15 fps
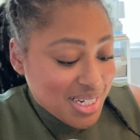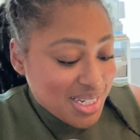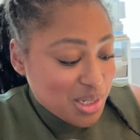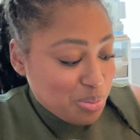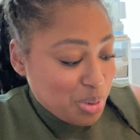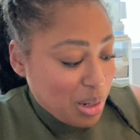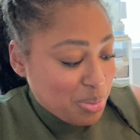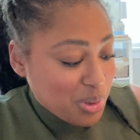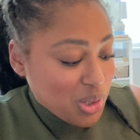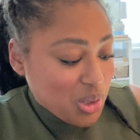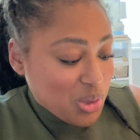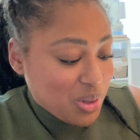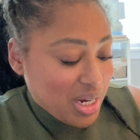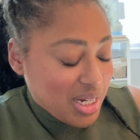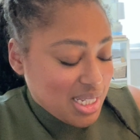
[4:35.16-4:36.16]
The
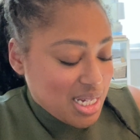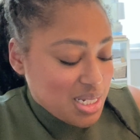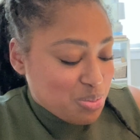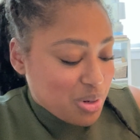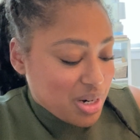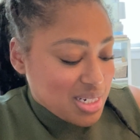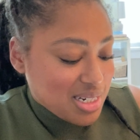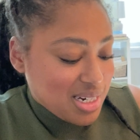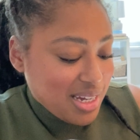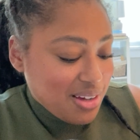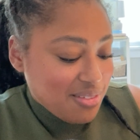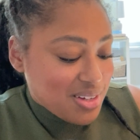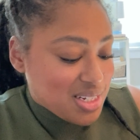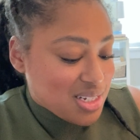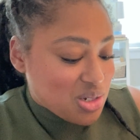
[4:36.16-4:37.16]
popular white class president
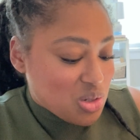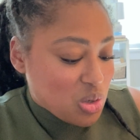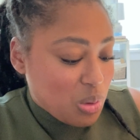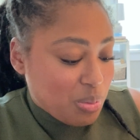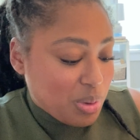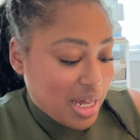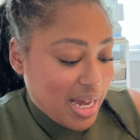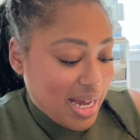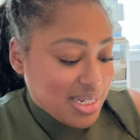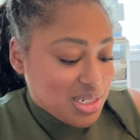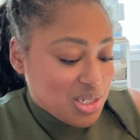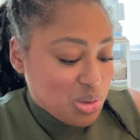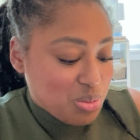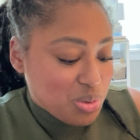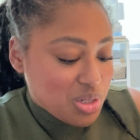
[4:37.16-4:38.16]
convinces her black
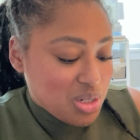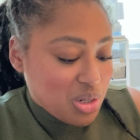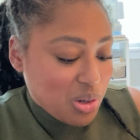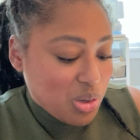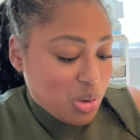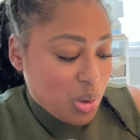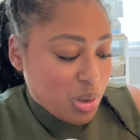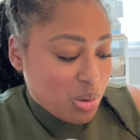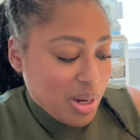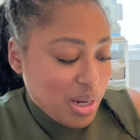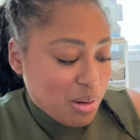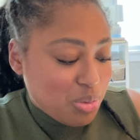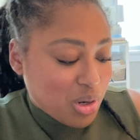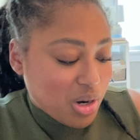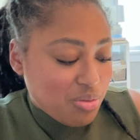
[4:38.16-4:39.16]
superstar
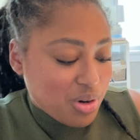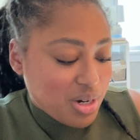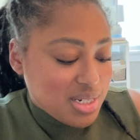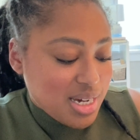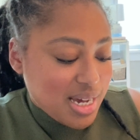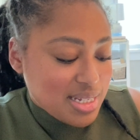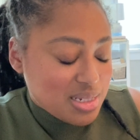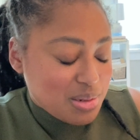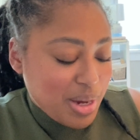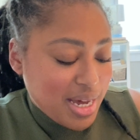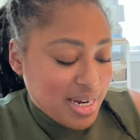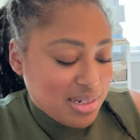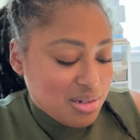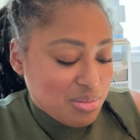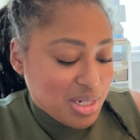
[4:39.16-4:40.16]
quarterback boyfriend to ask
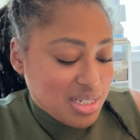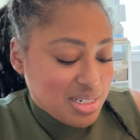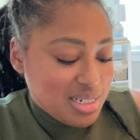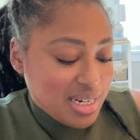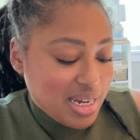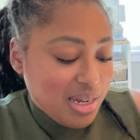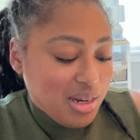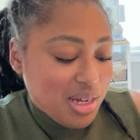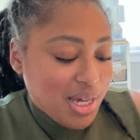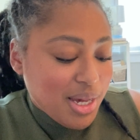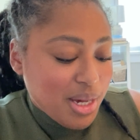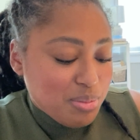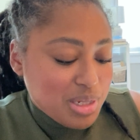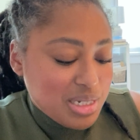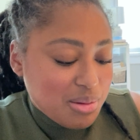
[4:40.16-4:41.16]
Maddie to be his date,
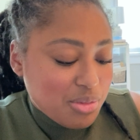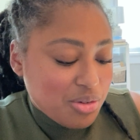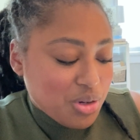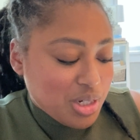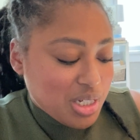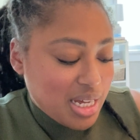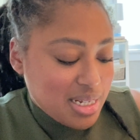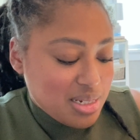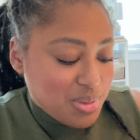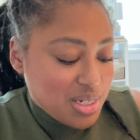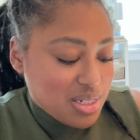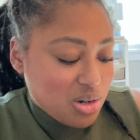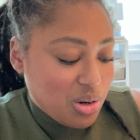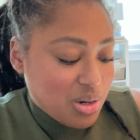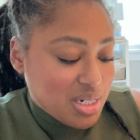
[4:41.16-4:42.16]
but some of her
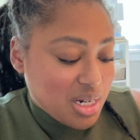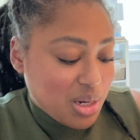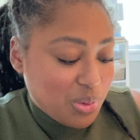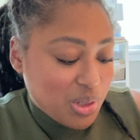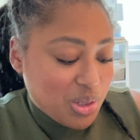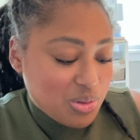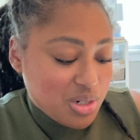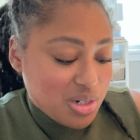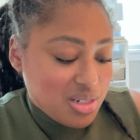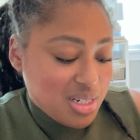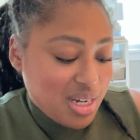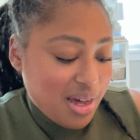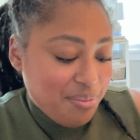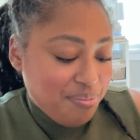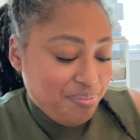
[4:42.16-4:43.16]
classmates aren't done with her just
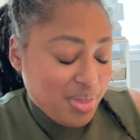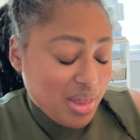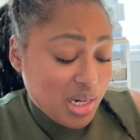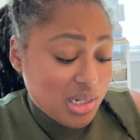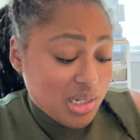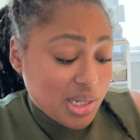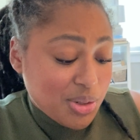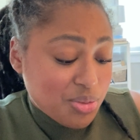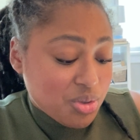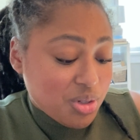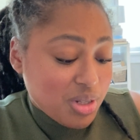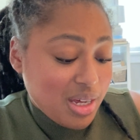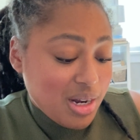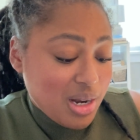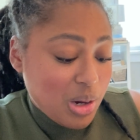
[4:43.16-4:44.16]
yet. Little
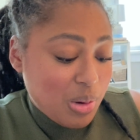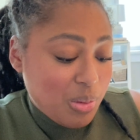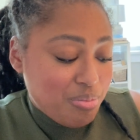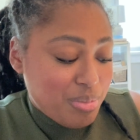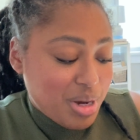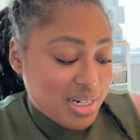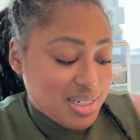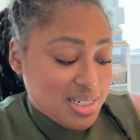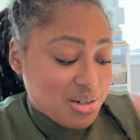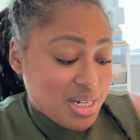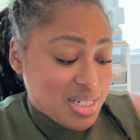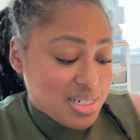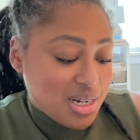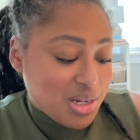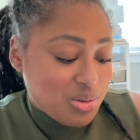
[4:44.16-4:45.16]
do they know, Maddie still
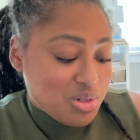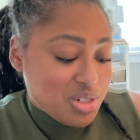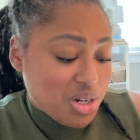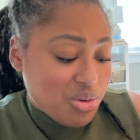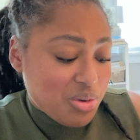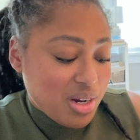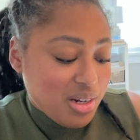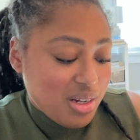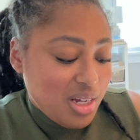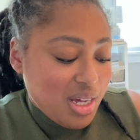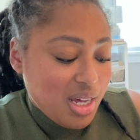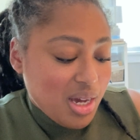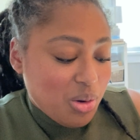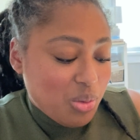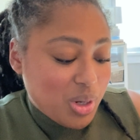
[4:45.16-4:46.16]
has another secret,
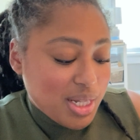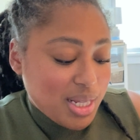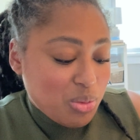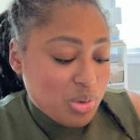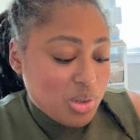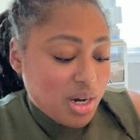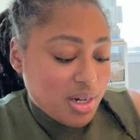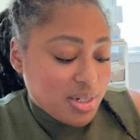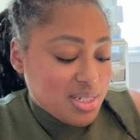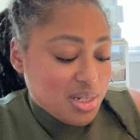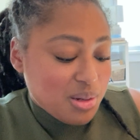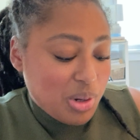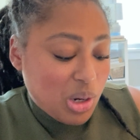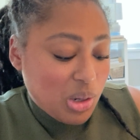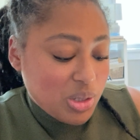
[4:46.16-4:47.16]
one that will cost
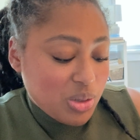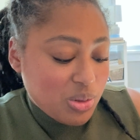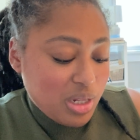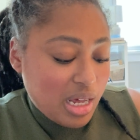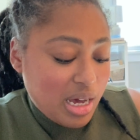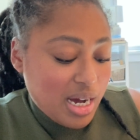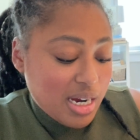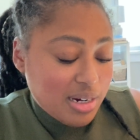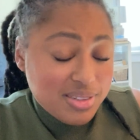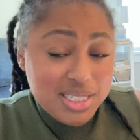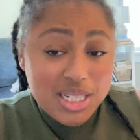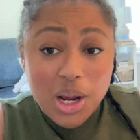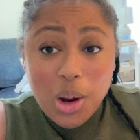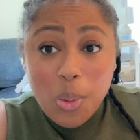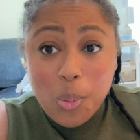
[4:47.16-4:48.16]
them all their
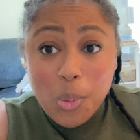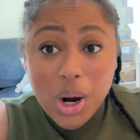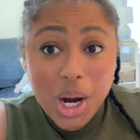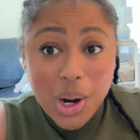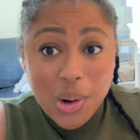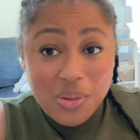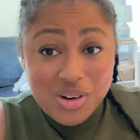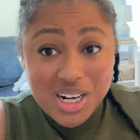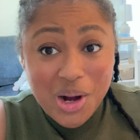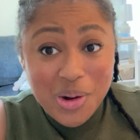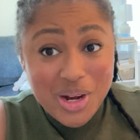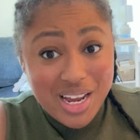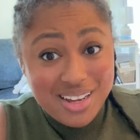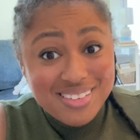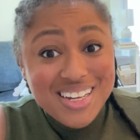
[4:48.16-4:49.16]
lives. Whoa.
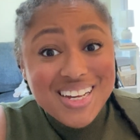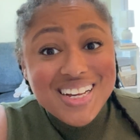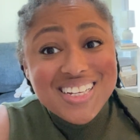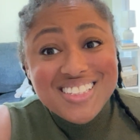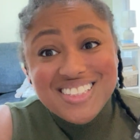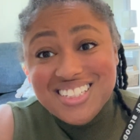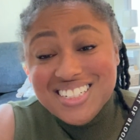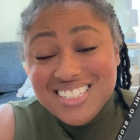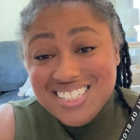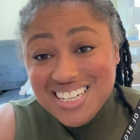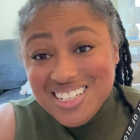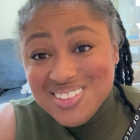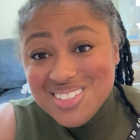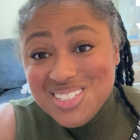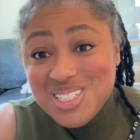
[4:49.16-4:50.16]
Okay, this
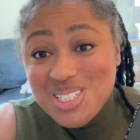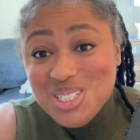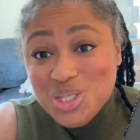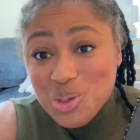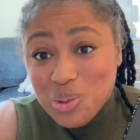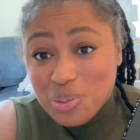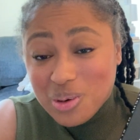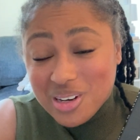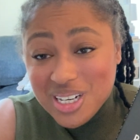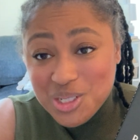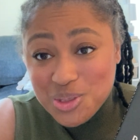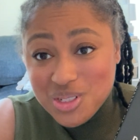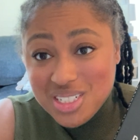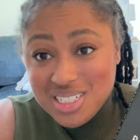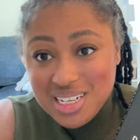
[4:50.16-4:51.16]
sounds super
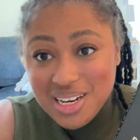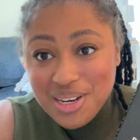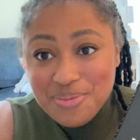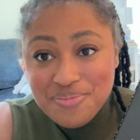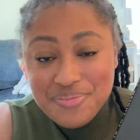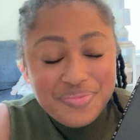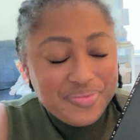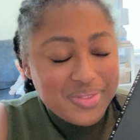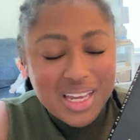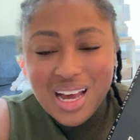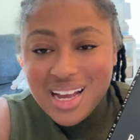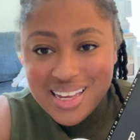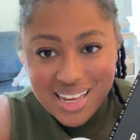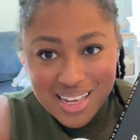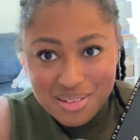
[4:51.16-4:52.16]
interesting.
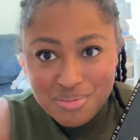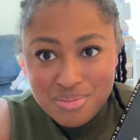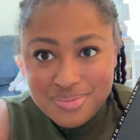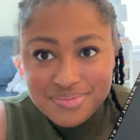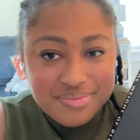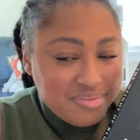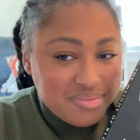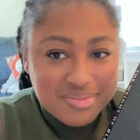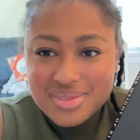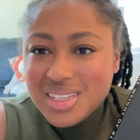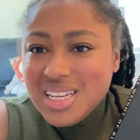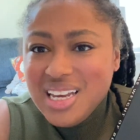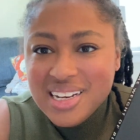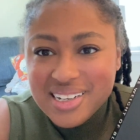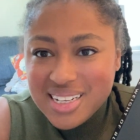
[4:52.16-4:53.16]
Again,
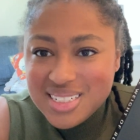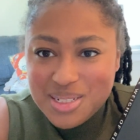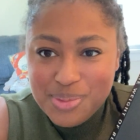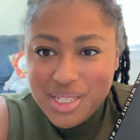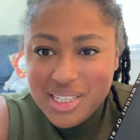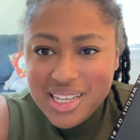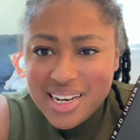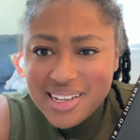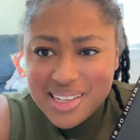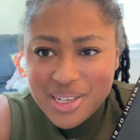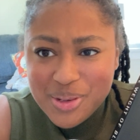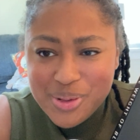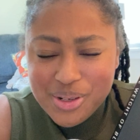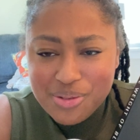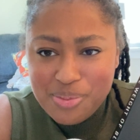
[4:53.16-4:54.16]
not something that I think
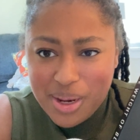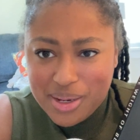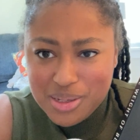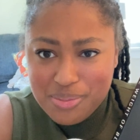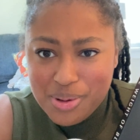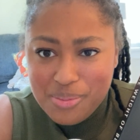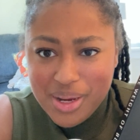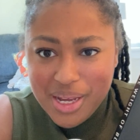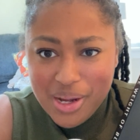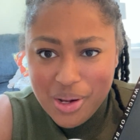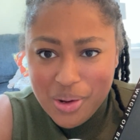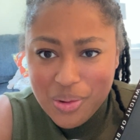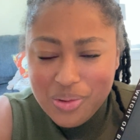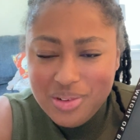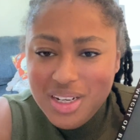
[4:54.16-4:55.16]
I would have picked up on my
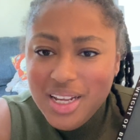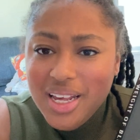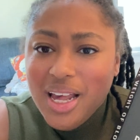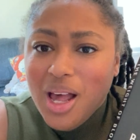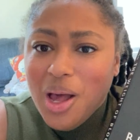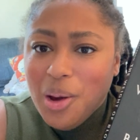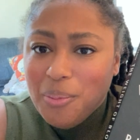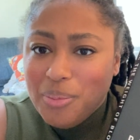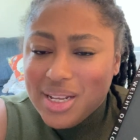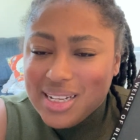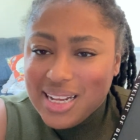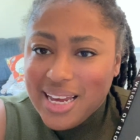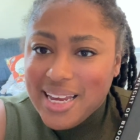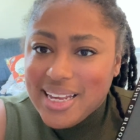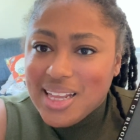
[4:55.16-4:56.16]
own, but
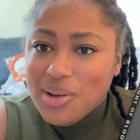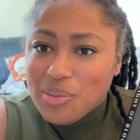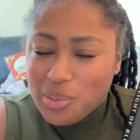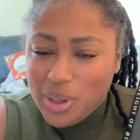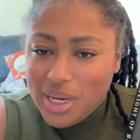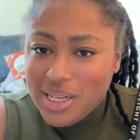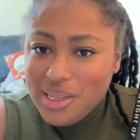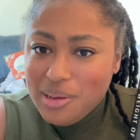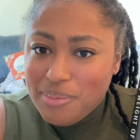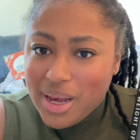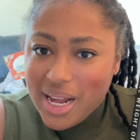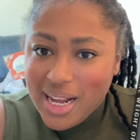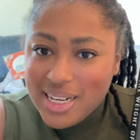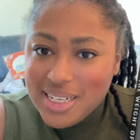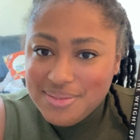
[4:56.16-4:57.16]
like reading the
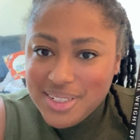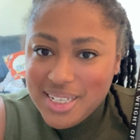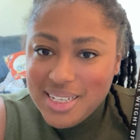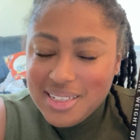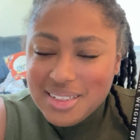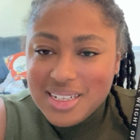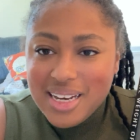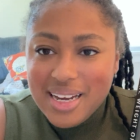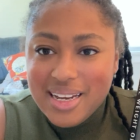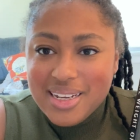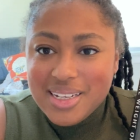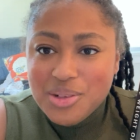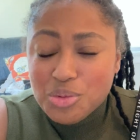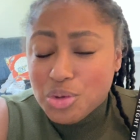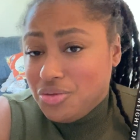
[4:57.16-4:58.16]
back of it,
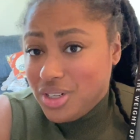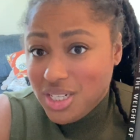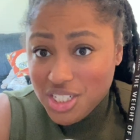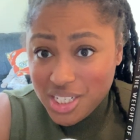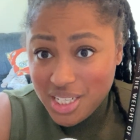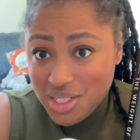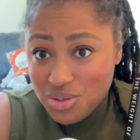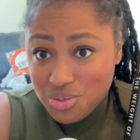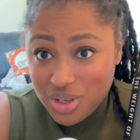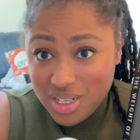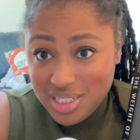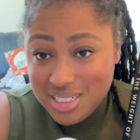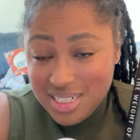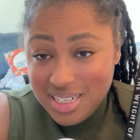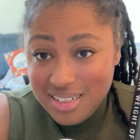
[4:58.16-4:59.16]
like Revenge Against
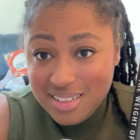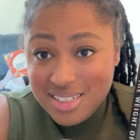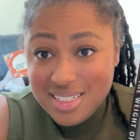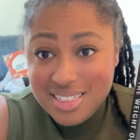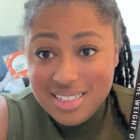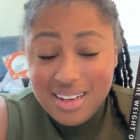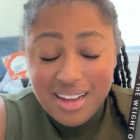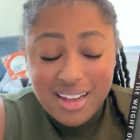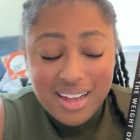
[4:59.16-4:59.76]
Racists,